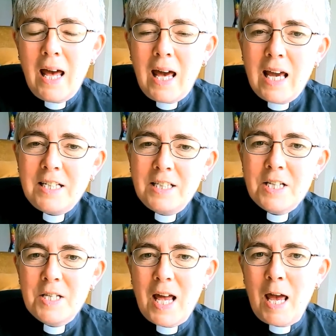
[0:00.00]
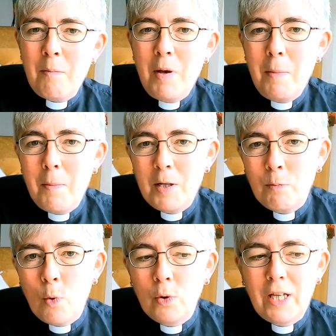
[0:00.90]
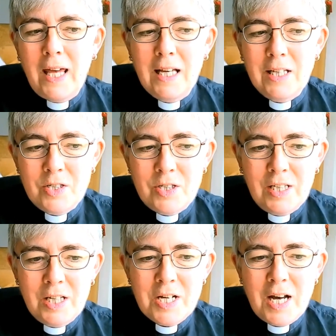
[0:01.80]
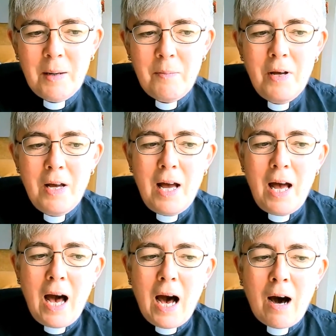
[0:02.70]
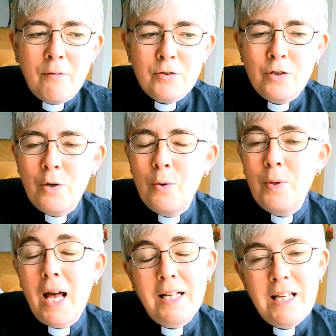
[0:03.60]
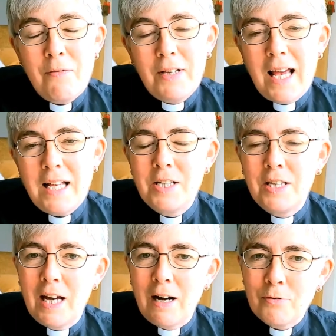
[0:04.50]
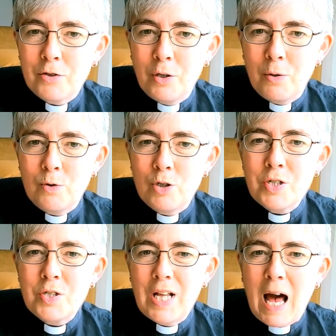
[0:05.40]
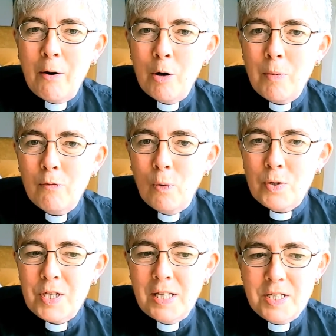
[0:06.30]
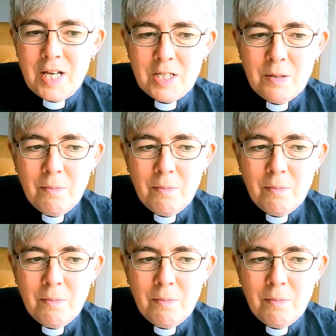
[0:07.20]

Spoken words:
He did the same mid-morning and dinner time, afternoon and even late in the afternoon, just an hour before sunset.